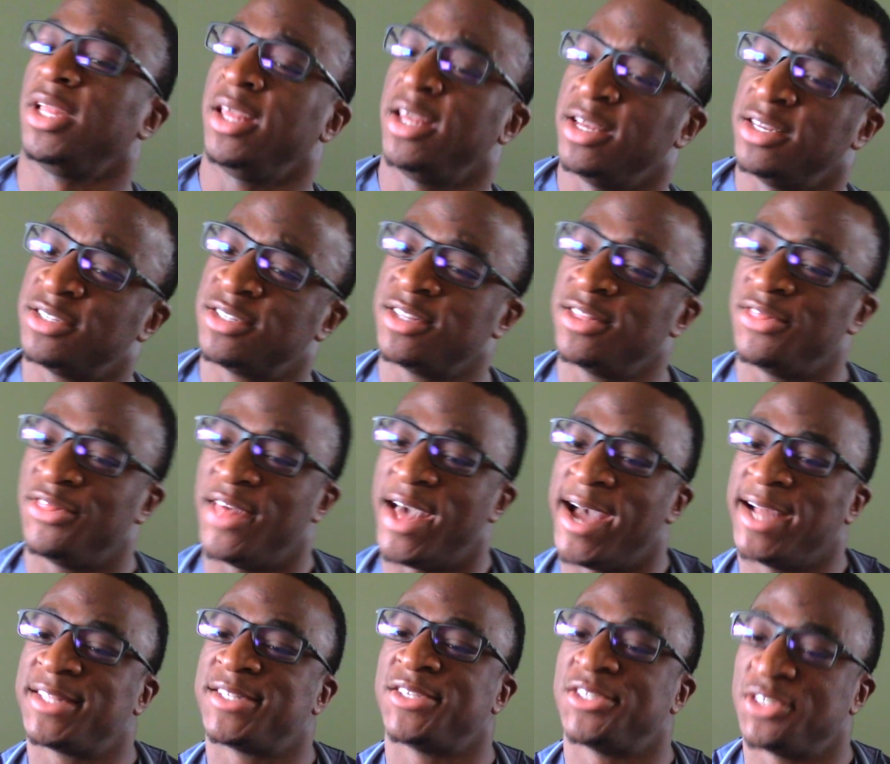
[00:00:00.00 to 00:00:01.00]
Isn't
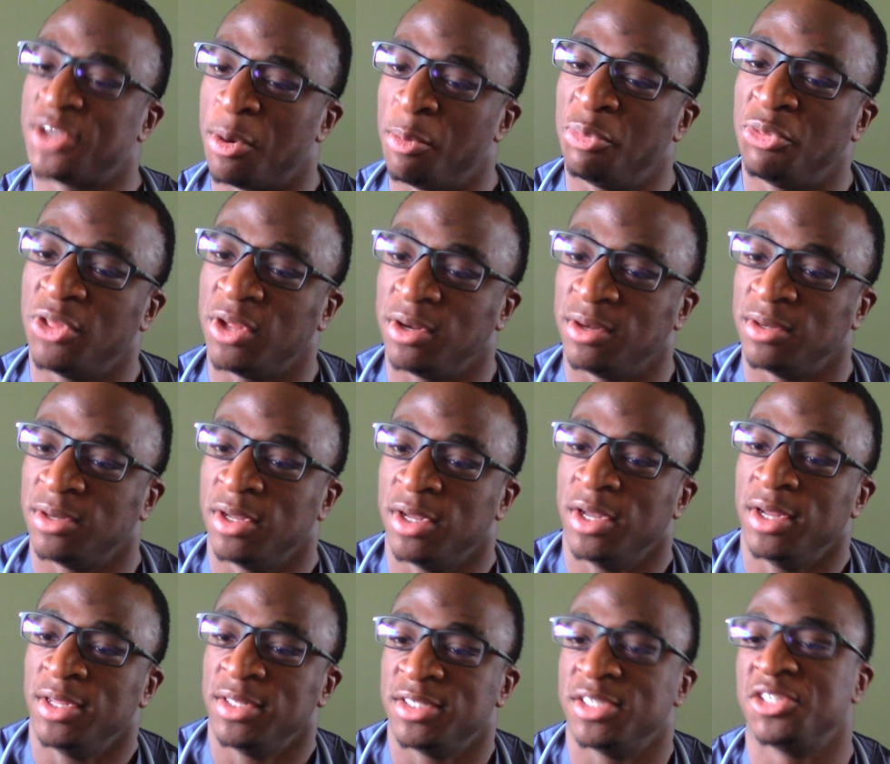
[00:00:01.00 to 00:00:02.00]
that something?
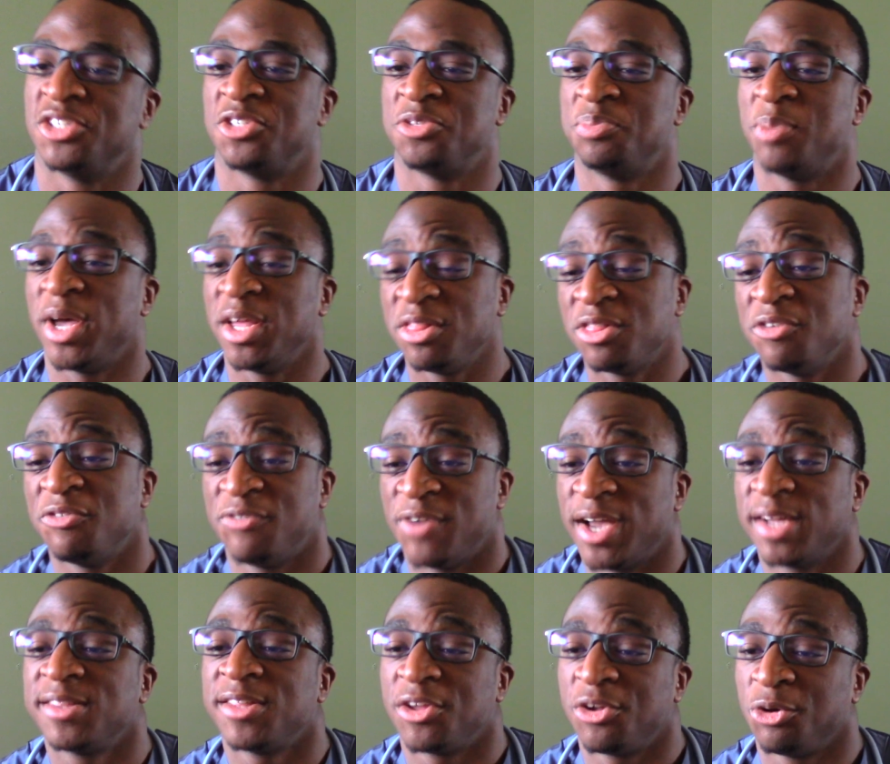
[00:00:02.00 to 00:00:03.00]
Despite the
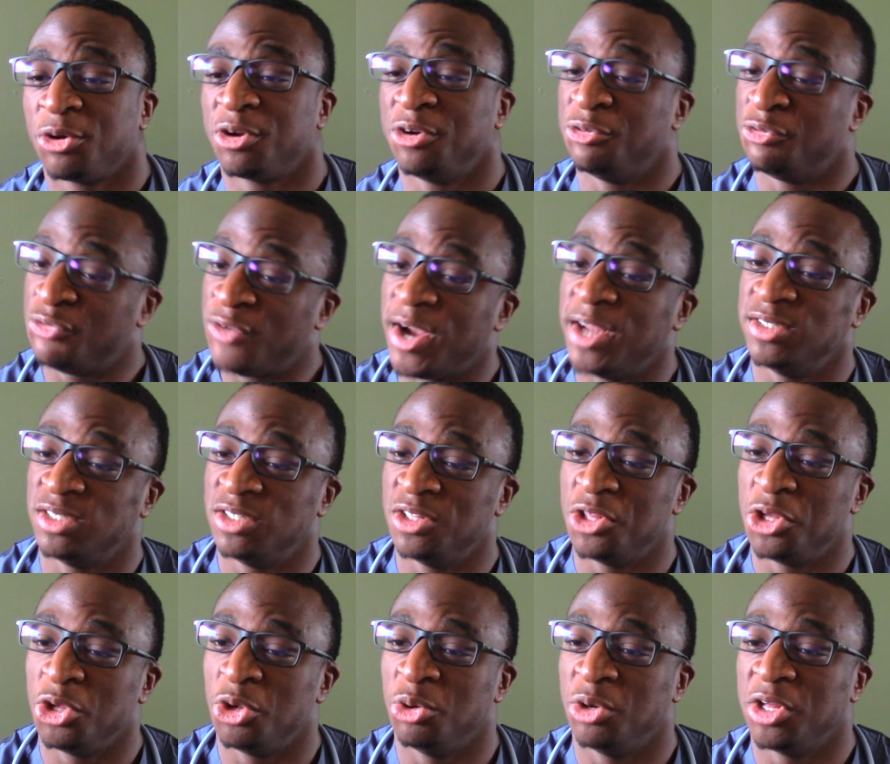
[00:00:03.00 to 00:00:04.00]
fact that you're confined to the
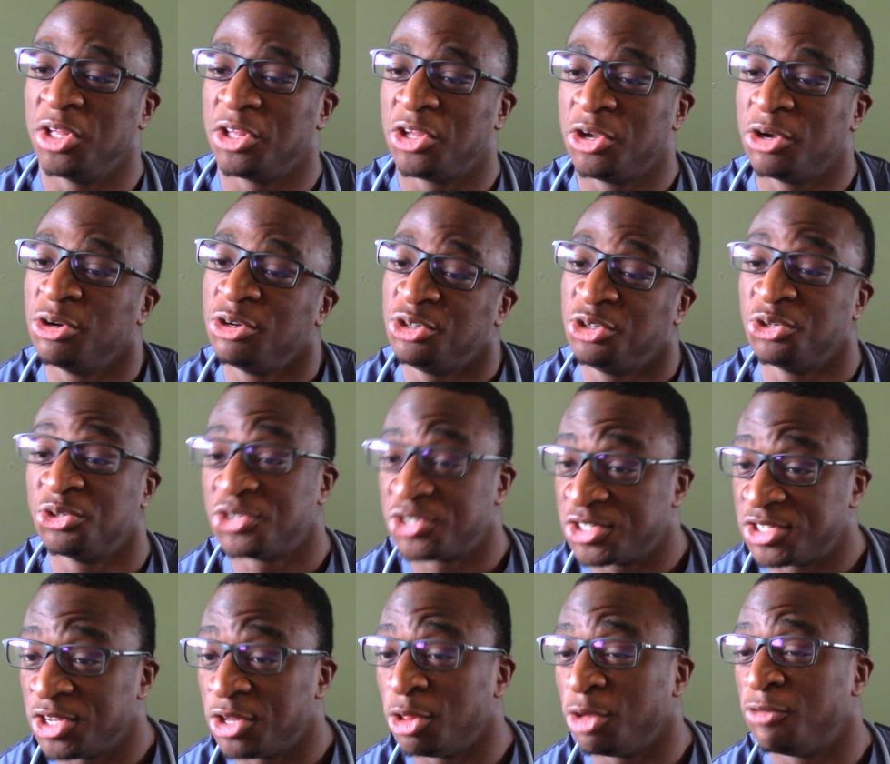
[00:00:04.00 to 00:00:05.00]
unit here, you're
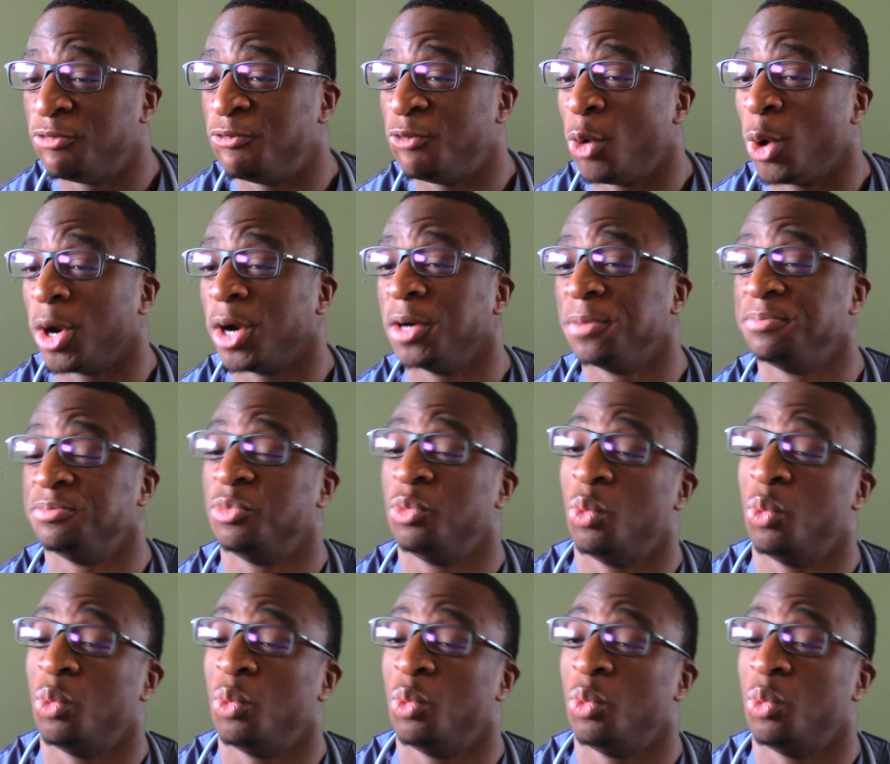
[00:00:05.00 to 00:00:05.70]
still a 4.